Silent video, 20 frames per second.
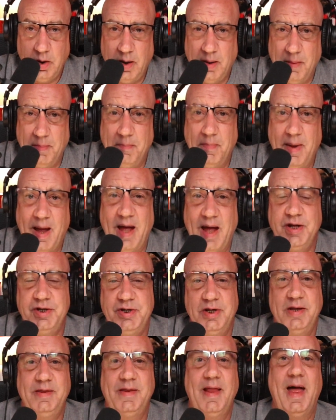
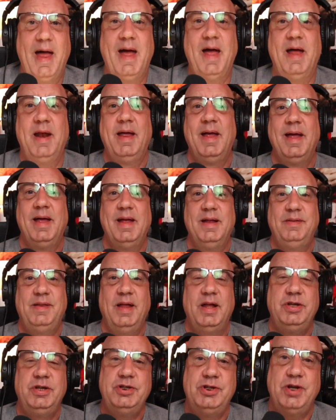Imagine that.
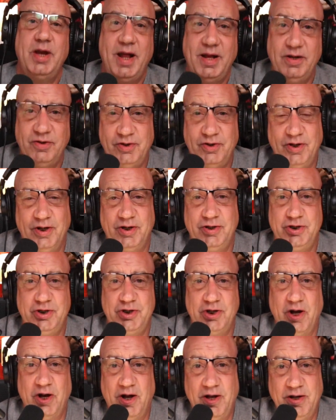They changed the
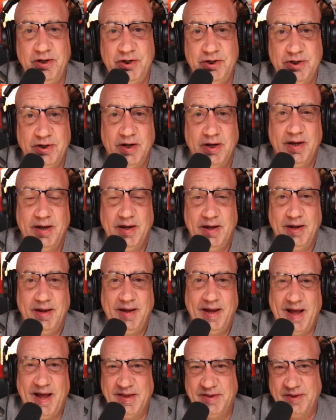judge
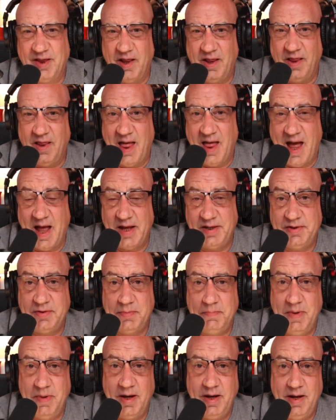at the
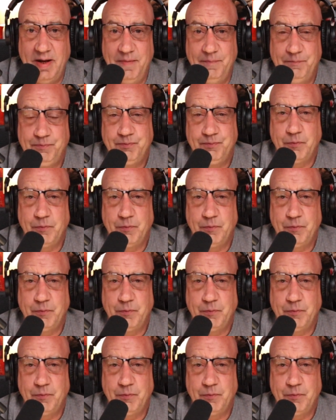last minute,